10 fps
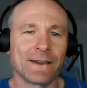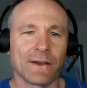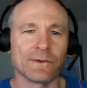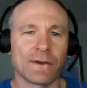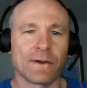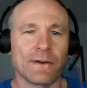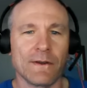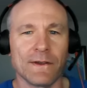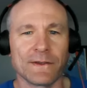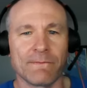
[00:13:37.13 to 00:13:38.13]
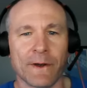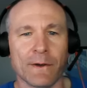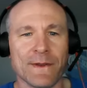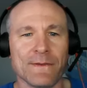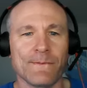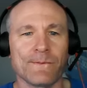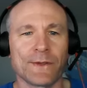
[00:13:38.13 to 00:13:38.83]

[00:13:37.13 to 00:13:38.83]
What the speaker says: that goes on in this environment.